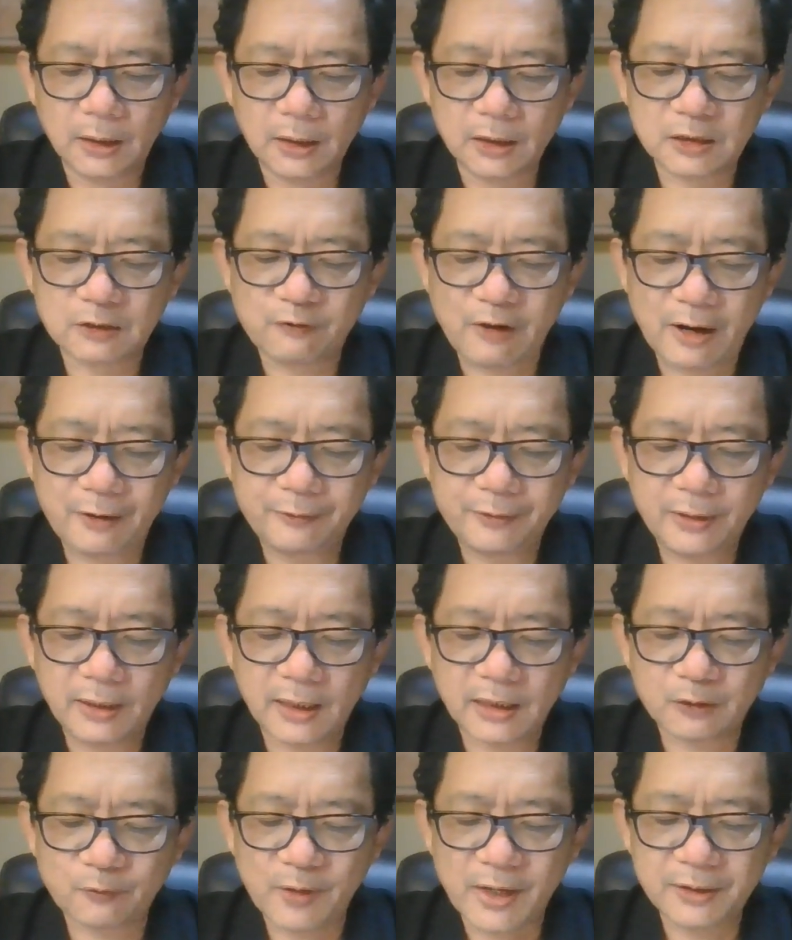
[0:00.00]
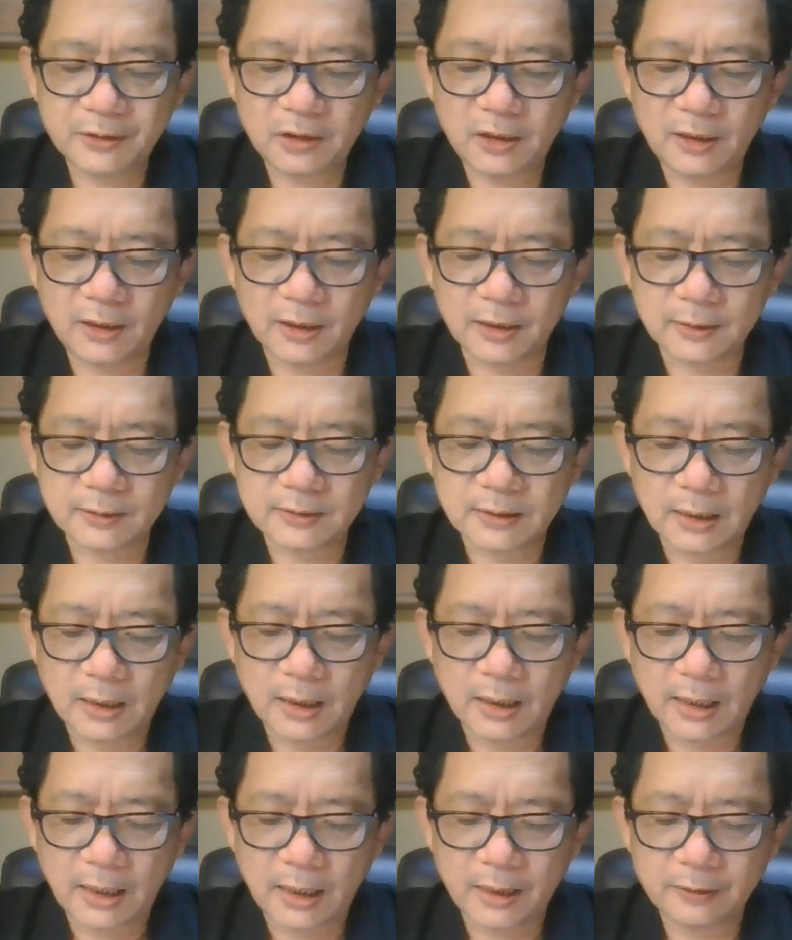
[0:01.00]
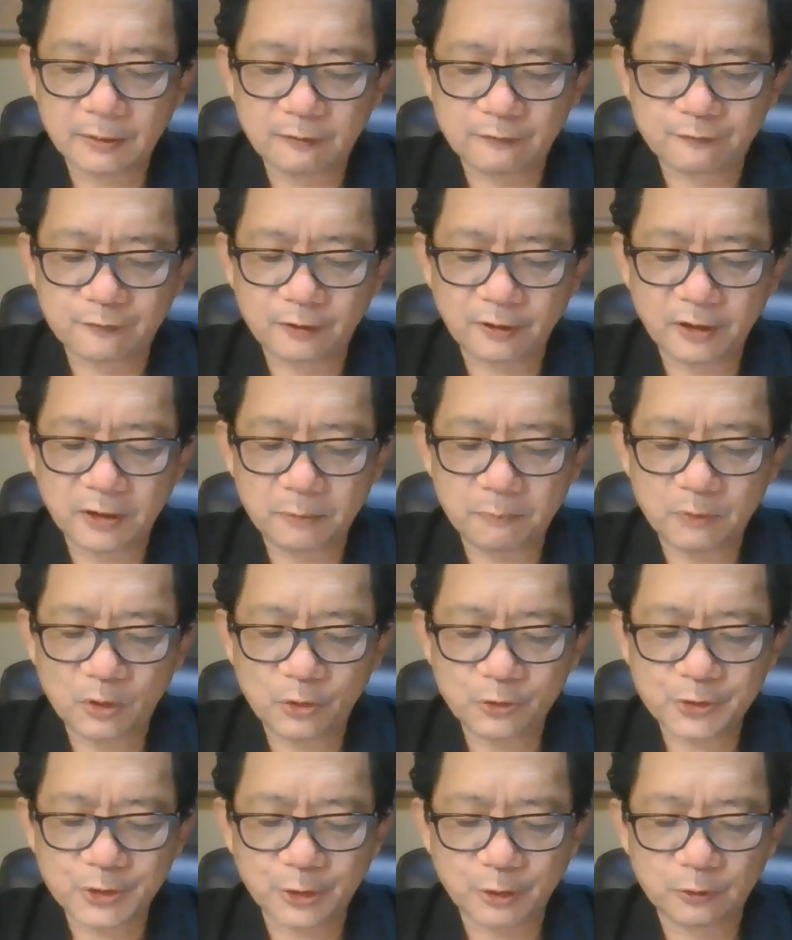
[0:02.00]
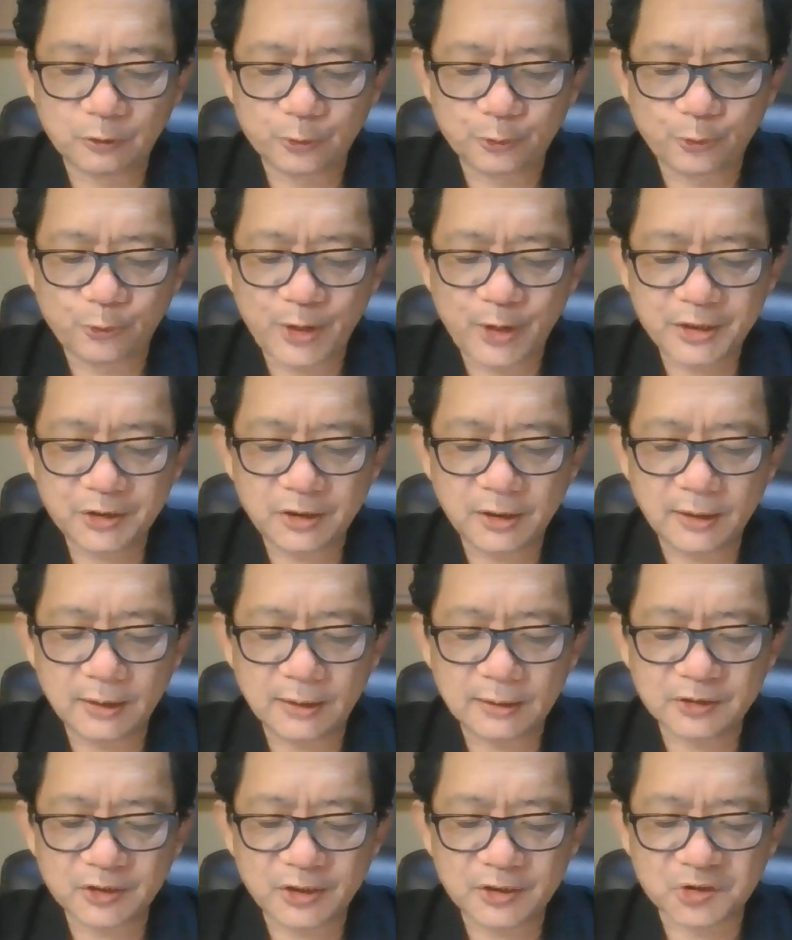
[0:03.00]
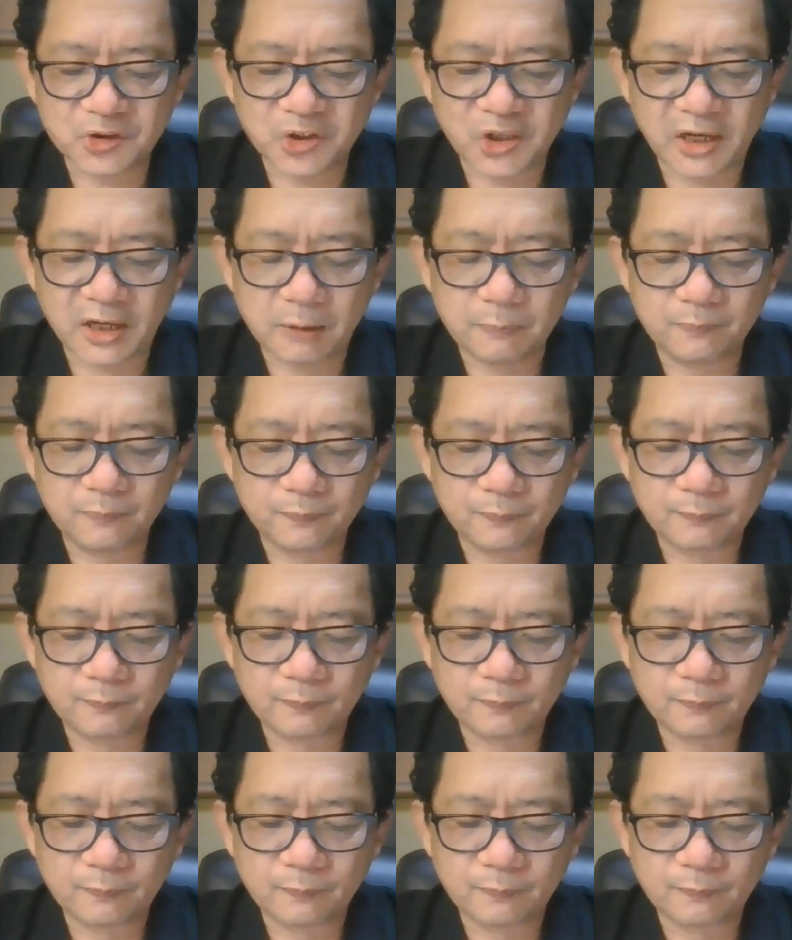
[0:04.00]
its very advanced and fully mature writing system.